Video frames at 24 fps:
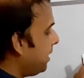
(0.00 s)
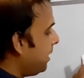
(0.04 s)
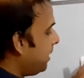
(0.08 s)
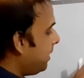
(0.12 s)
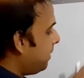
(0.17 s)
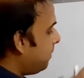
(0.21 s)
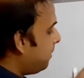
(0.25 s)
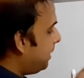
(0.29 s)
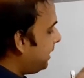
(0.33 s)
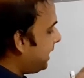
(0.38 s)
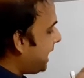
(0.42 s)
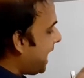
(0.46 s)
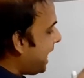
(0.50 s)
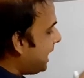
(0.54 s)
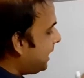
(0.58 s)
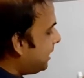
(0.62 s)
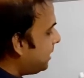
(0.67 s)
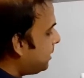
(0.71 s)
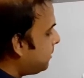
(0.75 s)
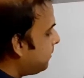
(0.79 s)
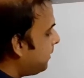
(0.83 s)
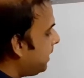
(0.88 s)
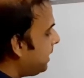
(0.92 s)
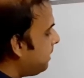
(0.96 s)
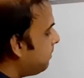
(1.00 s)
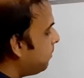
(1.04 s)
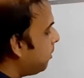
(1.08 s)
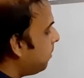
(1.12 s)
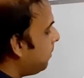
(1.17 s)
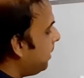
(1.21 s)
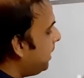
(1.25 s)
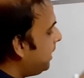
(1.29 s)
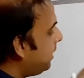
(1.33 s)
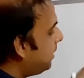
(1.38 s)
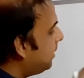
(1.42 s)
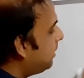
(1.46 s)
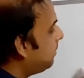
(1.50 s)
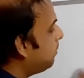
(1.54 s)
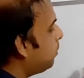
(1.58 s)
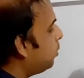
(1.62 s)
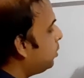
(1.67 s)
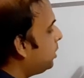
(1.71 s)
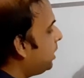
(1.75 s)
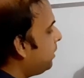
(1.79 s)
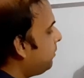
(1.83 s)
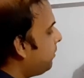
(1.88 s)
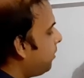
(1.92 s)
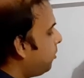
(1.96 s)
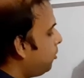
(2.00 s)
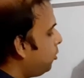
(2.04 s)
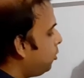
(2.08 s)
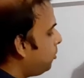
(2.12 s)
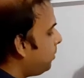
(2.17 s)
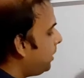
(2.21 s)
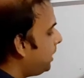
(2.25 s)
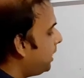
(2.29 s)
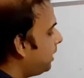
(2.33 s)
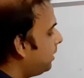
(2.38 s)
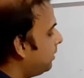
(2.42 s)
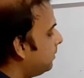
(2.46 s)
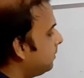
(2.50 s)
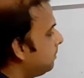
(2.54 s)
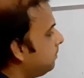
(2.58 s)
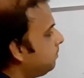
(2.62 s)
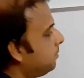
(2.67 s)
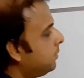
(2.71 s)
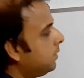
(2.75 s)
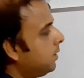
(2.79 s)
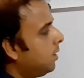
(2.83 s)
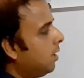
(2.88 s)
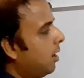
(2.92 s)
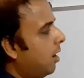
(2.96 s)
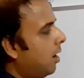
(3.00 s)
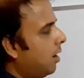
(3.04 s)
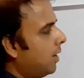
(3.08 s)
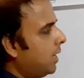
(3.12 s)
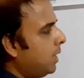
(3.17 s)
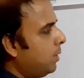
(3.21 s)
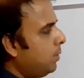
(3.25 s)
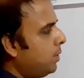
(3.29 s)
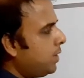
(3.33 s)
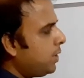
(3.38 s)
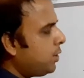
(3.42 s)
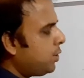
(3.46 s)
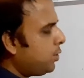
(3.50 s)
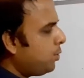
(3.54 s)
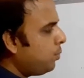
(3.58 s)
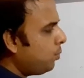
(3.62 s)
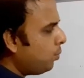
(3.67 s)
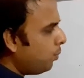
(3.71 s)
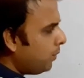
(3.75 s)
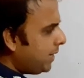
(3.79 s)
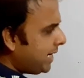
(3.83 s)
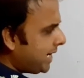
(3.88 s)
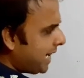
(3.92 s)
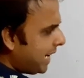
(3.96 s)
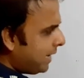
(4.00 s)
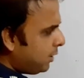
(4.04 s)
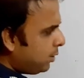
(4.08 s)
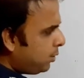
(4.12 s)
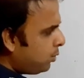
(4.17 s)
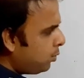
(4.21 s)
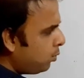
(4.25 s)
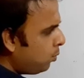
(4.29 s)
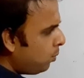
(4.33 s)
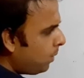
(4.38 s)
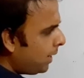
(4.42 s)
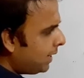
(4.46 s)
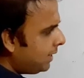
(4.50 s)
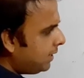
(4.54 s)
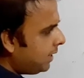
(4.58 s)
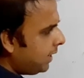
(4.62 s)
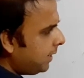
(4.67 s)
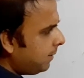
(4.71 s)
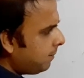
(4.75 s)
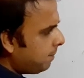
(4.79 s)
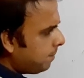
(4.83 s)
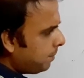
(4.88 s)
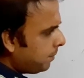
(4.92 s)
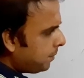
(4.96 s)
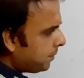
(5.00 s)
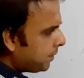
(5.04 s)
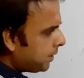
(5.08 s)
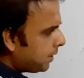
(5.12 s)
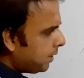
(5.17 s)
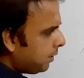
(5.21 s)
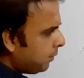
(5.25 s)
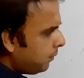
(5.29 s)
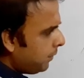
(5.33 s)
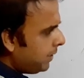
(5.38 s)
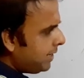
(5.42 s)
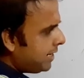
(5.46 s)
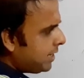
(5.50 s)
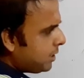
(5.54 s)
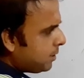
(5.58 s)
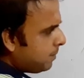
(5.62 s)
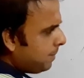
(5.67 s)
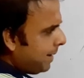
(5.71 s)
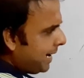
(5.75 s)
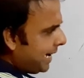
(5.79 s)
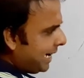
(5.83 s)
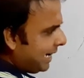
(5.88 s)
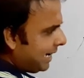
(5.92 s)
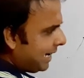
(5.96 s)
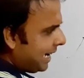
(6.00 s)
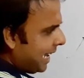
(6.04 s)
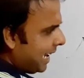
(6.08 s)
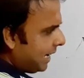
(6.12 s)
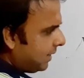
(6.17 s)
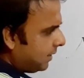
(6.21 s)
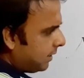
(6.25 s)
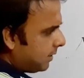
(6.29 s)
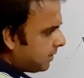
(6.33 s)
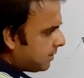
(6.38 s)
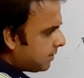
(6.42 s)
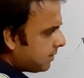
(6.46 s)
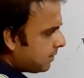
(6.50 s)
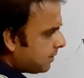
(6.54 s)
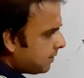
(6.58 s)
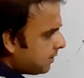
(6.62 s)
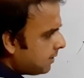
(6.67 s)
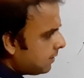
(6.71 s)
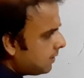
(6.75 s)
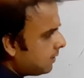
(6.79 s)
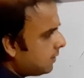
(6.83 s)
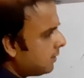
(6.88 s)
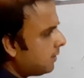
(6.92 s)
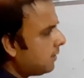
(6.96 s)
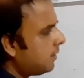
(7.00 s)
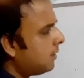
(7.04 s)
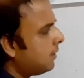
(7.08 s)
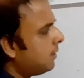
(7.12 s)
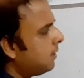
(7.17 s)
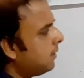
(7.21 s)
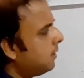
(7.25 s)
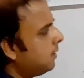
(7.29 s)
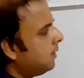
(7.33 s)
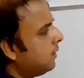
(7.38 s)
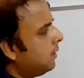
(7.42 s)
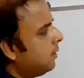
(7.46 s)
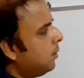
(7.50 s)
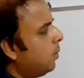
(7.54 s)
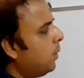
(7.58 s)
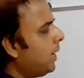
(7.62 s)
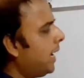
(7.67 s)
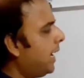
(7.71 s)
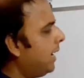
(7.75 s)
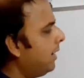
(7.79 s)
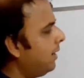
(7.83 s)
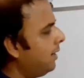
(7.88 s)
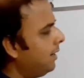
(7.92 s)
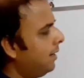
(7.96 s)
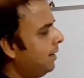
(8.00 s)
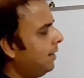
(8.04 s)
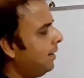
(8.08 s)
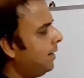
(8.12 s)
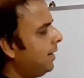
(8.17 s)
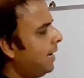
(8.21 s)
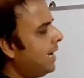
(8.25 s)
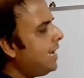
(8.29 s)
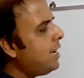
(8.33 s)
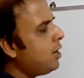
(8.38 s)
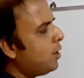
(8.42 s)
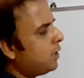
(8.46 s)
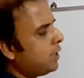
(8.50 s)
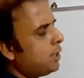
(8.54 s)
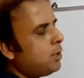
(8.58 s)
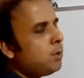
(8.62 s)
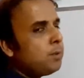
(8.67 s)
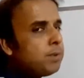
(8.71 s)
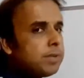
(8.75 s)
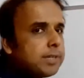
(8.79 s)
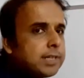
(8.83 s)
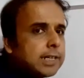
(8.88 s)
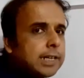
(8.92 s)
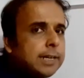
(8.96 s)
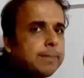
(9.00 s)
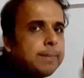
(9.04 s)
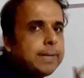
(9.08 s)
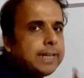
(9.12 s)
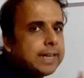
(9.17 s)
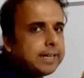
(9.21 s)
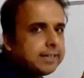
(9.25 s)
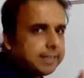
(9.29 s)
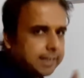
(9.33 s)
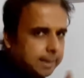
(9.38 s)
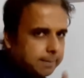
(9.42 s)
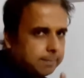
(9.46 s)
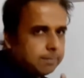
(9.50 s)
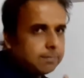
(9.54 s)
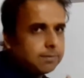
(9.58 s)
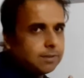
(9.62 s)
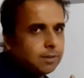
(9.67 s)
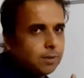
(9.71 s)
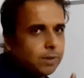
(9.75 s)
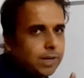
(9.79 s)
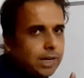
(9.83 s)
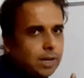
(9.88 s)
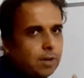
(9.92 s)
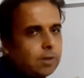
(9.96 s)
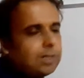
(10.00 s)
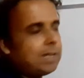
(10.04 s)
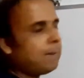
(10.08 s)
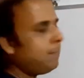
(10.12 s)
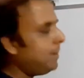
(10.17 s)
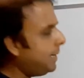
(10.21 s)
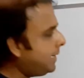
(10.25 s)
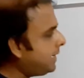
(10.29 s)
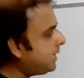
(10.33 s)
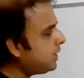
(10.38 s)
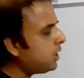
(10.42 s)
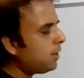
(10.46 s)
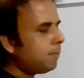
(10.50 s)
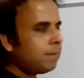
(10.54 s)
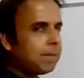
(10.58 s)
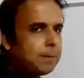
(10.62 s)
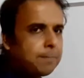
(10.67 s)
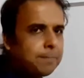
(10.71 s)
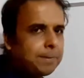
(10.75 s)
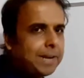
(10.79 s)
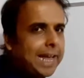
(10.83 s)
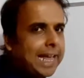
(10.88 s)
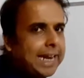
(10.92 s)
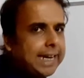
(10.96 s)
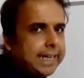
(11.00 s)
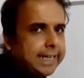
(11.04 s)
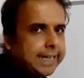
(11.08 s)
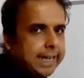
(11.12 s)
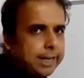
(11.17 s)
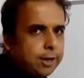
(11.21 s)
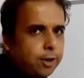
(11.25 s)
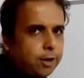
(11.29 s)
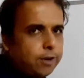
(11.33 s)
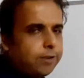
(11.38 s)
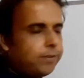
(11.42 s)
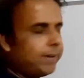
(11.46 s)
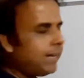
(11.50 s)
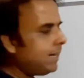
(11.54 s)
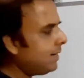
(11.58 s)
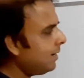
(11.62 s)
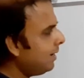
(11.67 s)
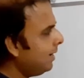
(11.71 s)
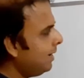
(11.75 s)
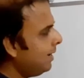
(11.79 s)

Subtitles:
But at this very moment, both are found to be the, or we can do one thing, we'll just make it like this, okay? In order to discriminate them, okay, on the basis of their priority and all, right?